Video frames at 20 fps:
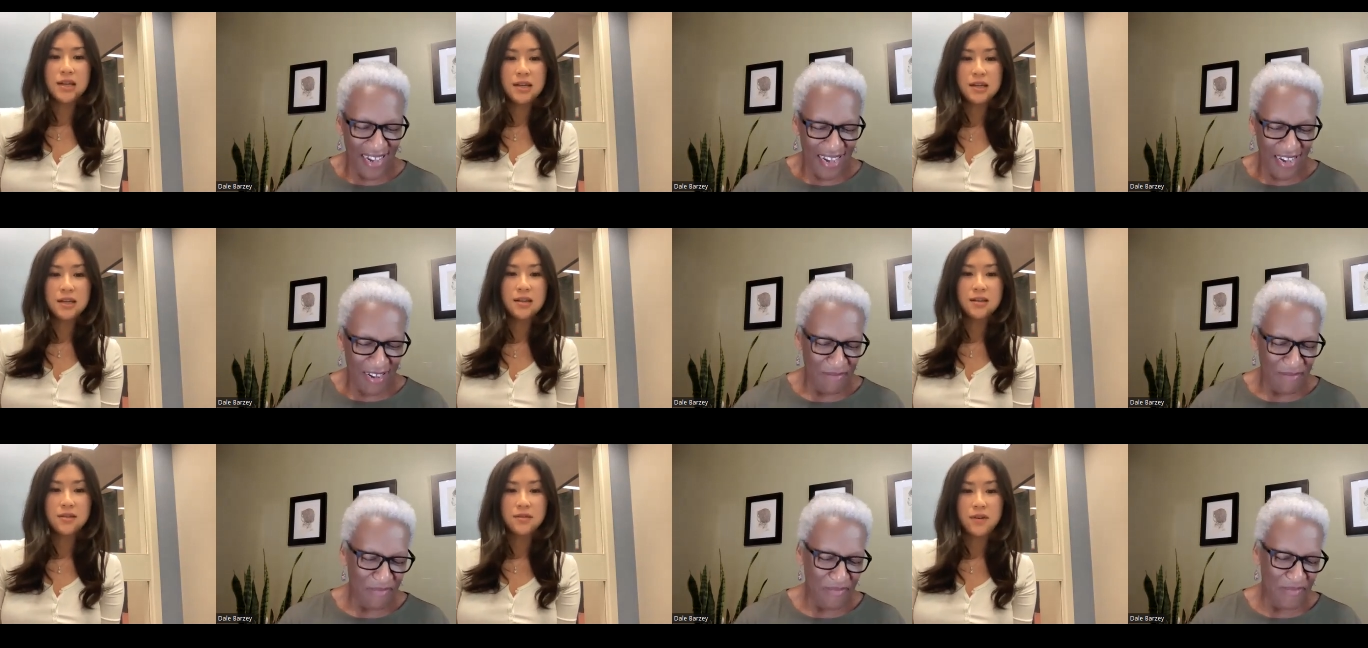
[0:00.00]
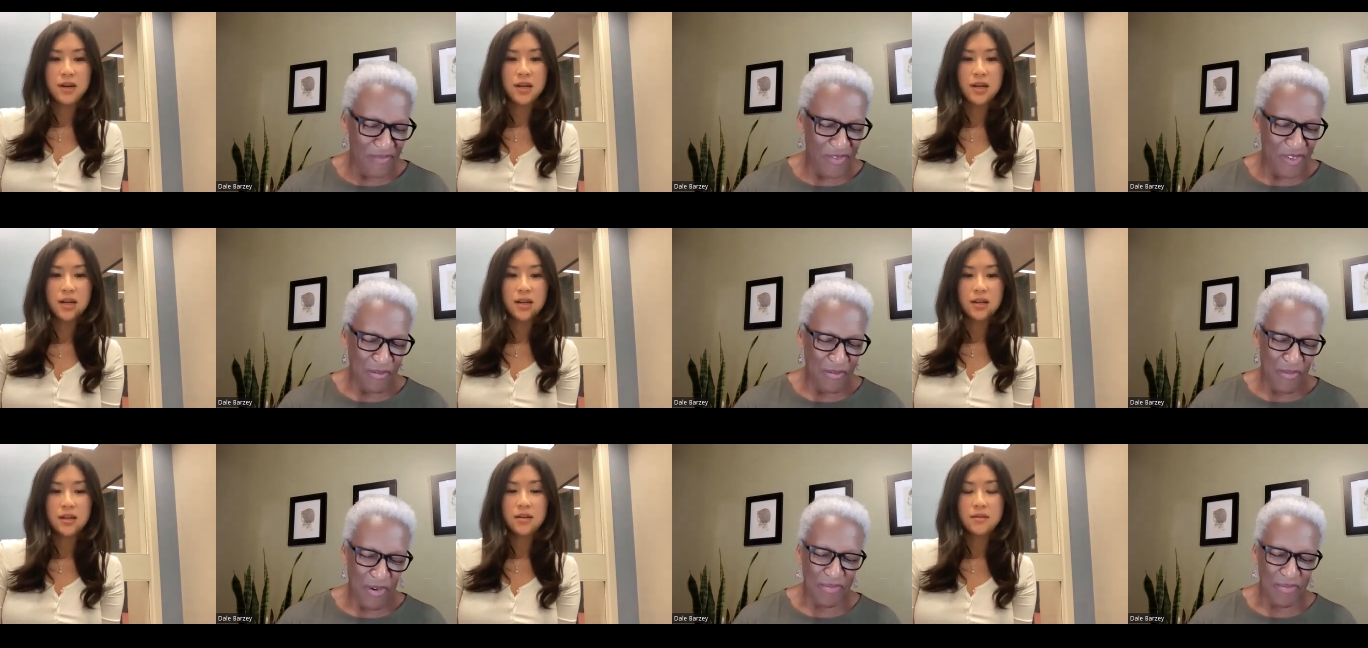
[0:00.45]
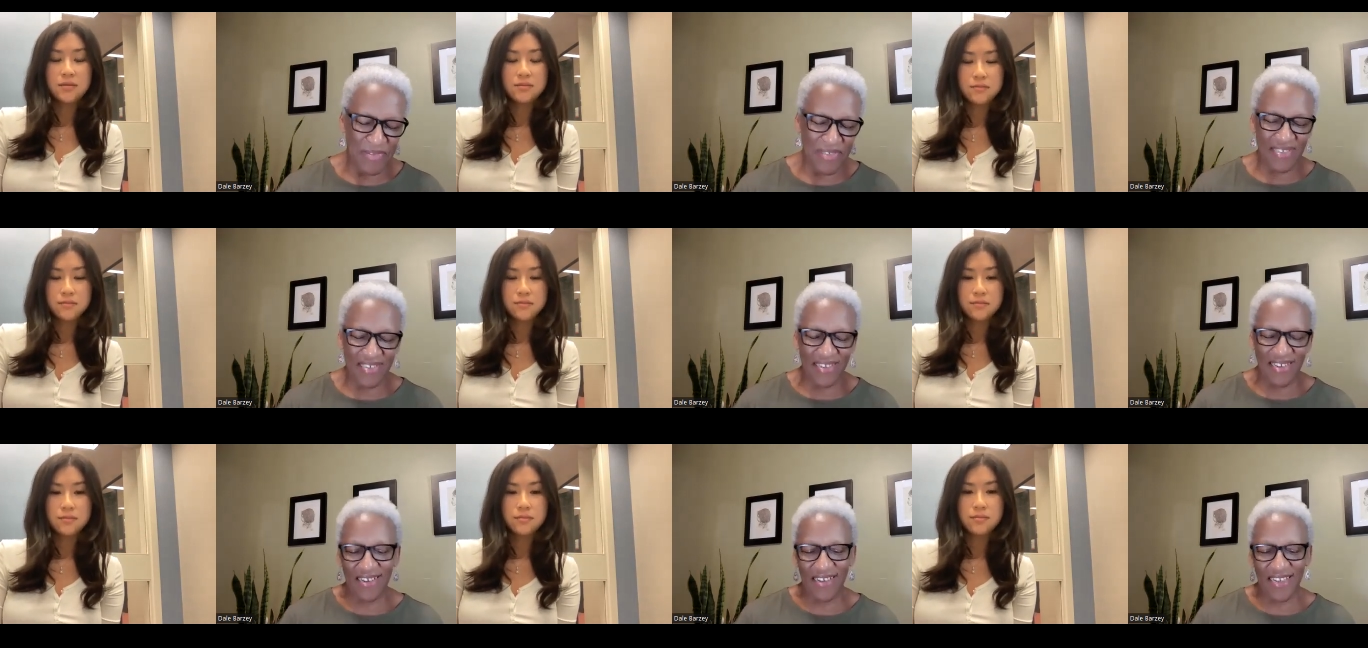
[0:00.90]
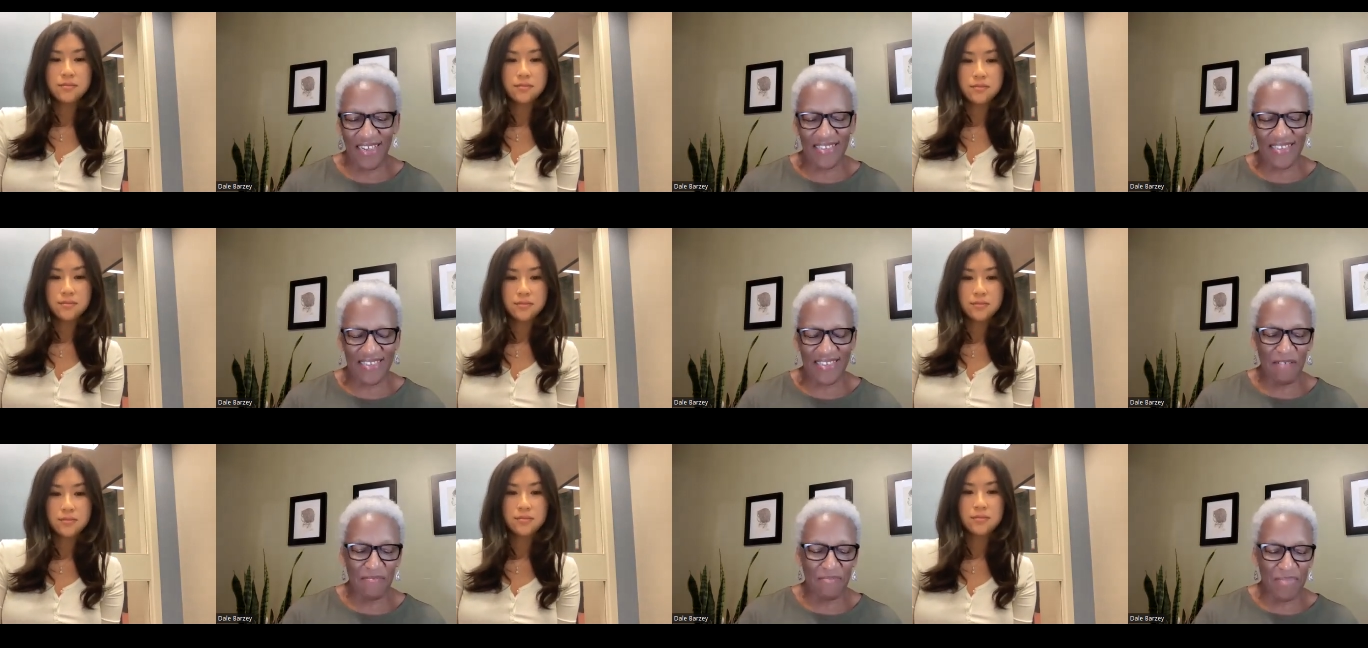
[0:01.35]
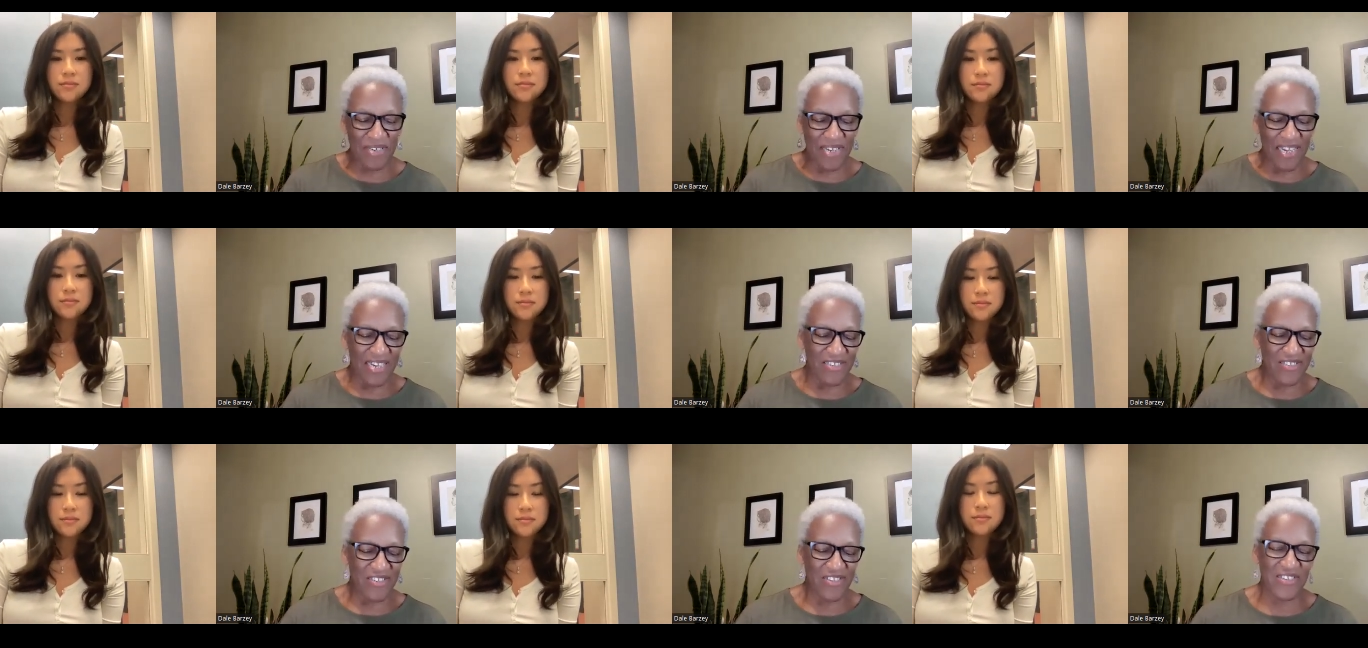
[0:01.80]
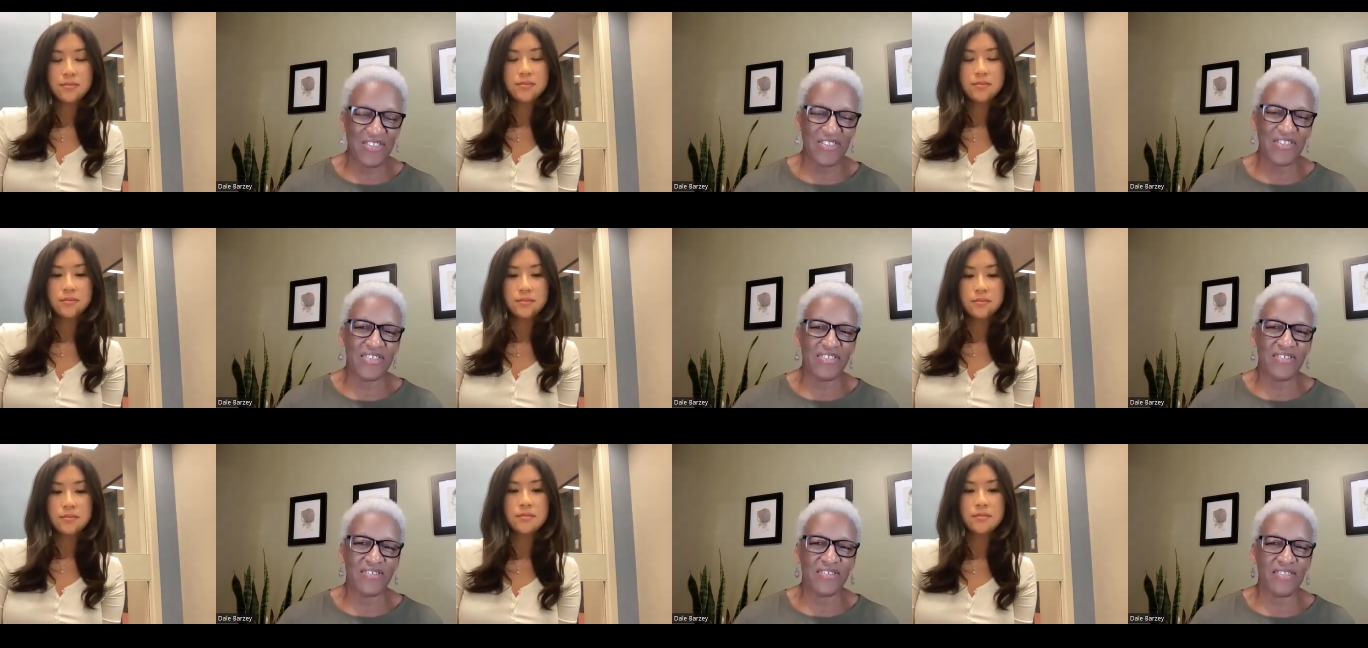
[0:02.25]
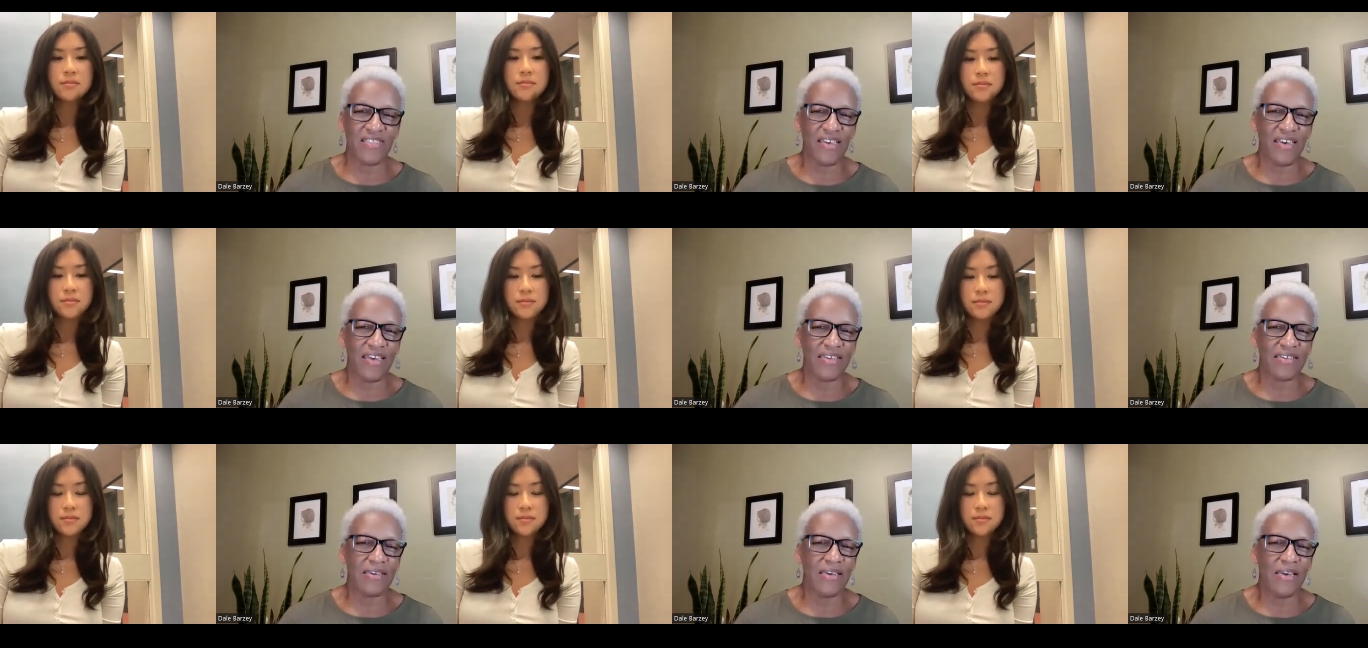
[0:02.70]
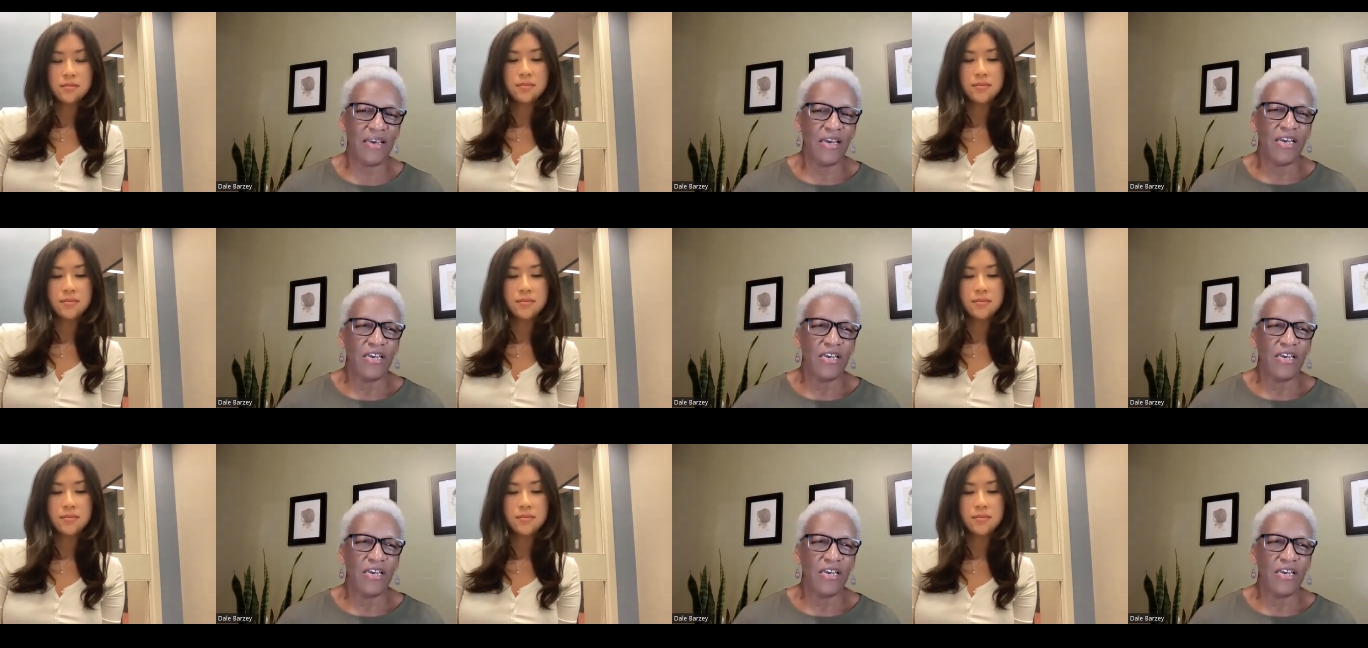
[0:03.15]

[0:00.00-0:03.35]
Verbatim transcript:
Speaker 1: Um, right. your mom's uh, example actually nurtured mm-hmm. that.